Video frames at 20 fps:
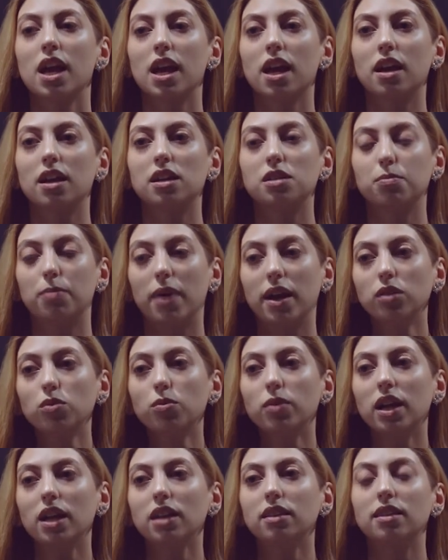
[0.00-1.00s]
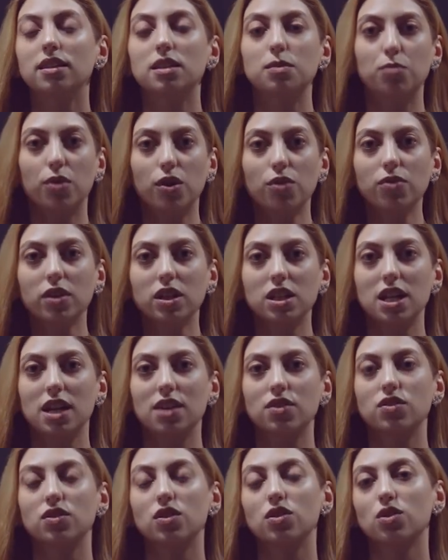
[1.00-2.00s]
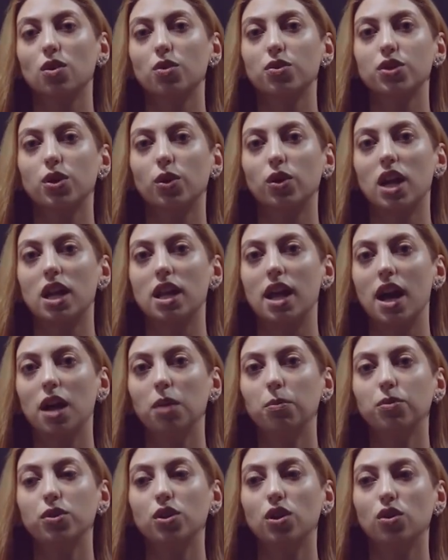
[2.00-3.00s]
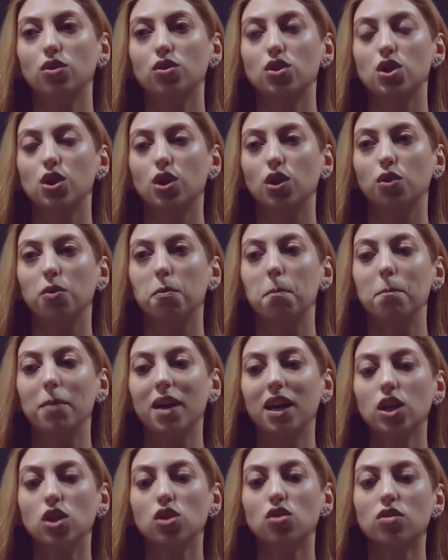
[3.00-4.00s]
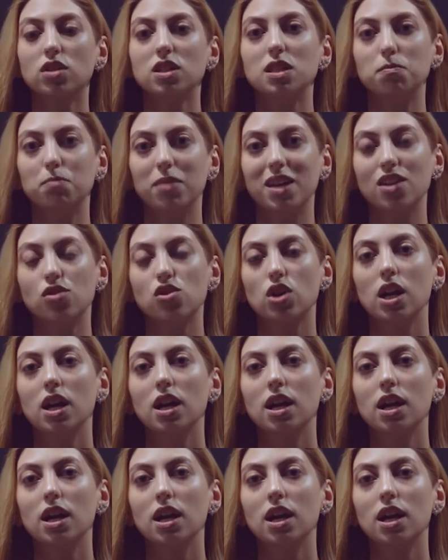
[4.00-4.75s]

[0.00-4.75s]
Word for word: And by the way, these perfect tenses also can help you to make your speech